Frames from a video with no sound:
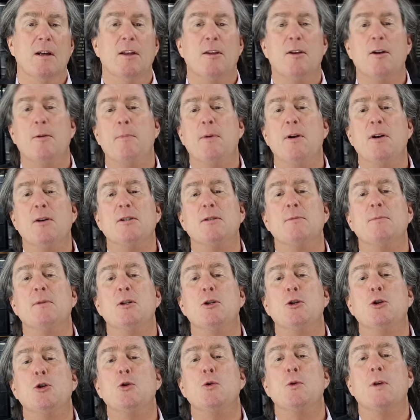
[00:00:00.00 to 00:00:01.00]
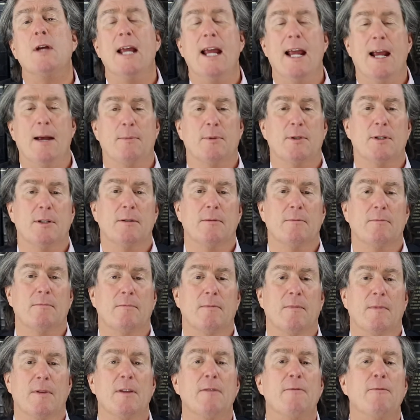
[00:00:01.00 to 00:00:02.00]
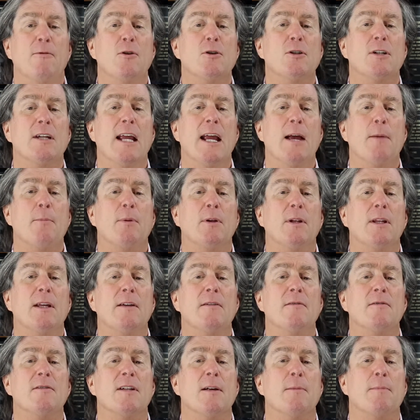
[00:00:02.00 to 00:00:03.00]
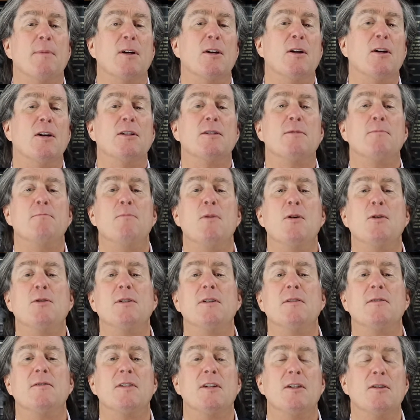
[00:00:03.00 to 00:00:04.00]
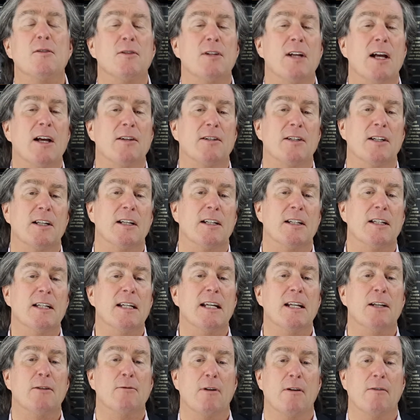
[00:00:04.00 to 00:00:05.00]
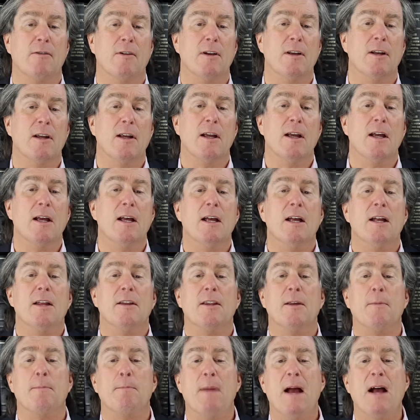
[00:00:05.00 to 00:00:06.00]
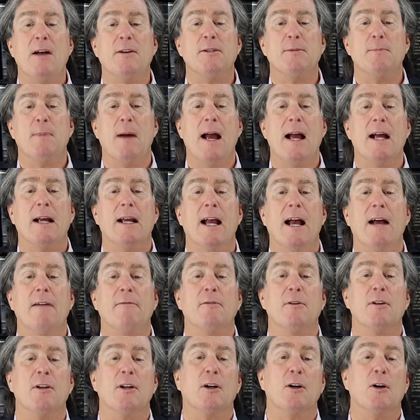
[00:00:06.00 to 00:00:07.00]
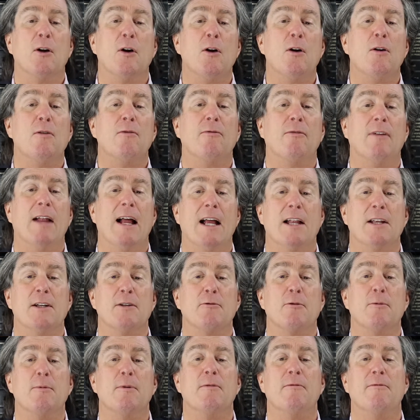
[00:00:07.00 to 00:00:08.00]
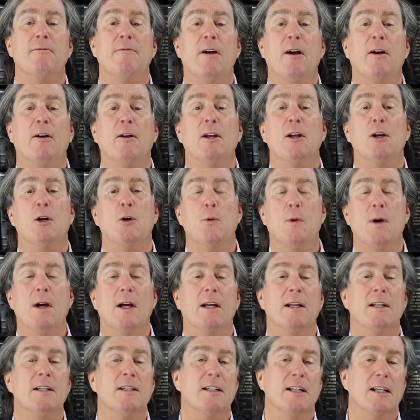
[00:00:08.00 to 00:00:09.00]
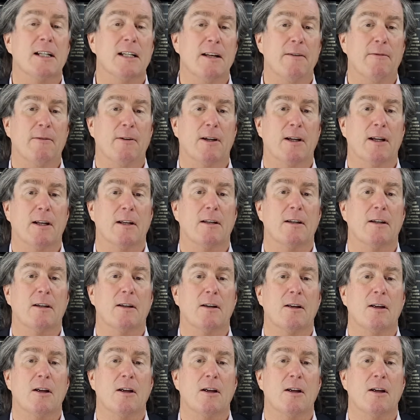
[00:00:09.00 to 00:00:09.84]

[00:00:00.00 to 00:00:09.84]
There appears to be two camps. The first camp believes that because most of seniors housing is need-driven, the bounce back after the curve flattens will be fairly quick and significant.